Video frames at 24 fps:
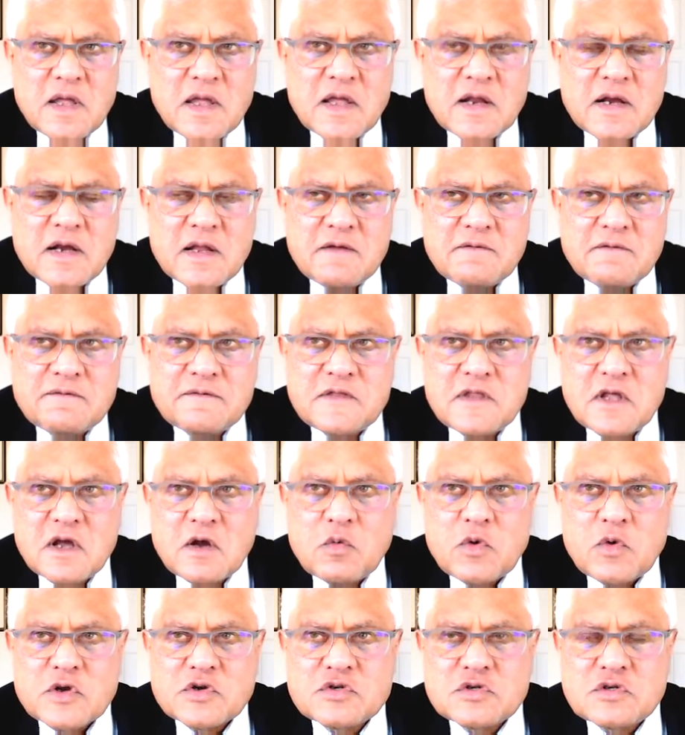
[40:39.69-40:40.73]
and if the
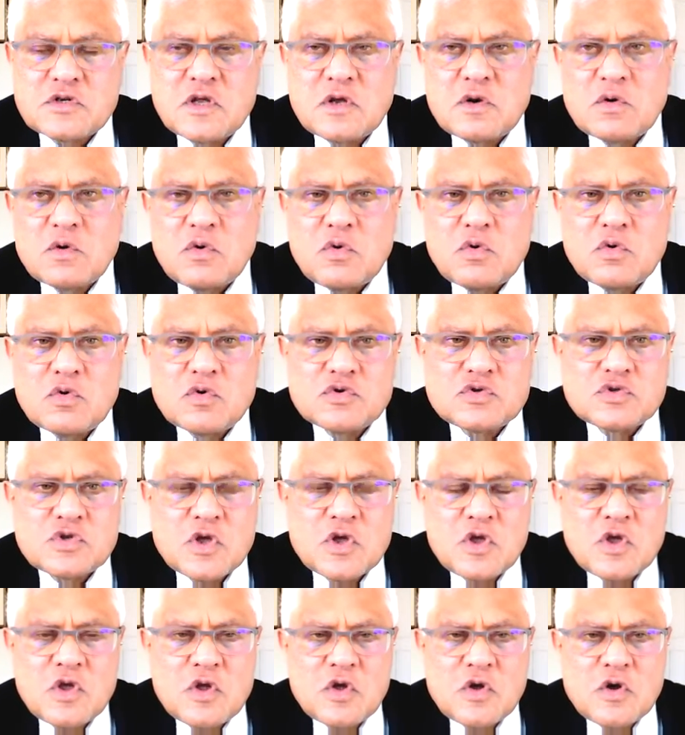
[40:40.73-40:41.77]
question arose
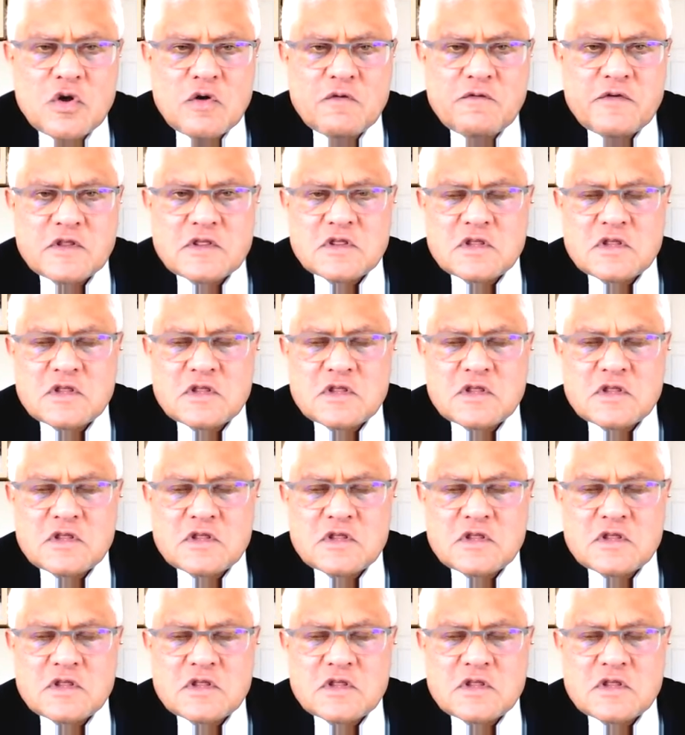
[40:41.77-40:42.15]
of